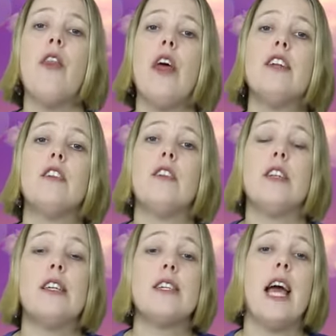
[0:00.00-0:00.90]
that
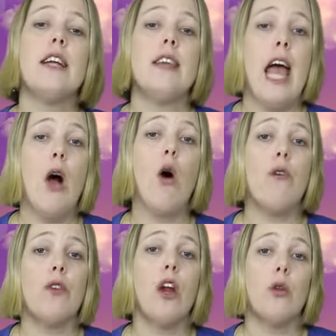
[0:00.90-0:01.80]
dictates how
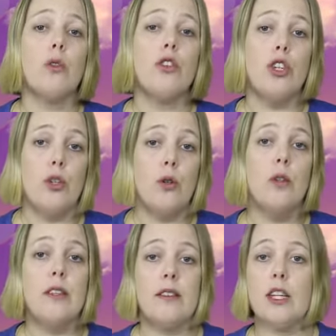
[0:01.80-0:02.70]
often I look to
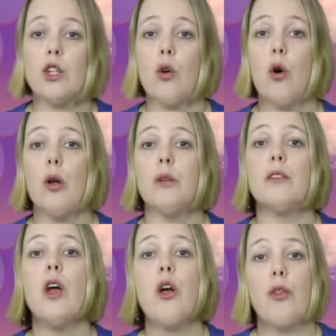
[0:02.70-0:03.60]
use essential
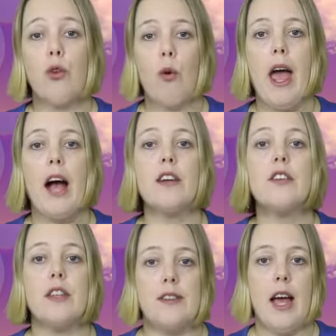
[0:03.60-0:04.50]
oils
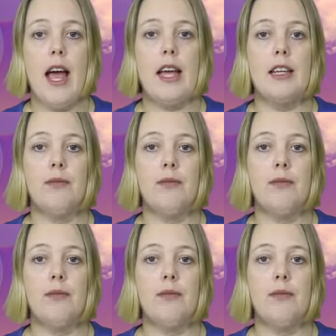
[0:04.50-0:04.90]
throughout the day.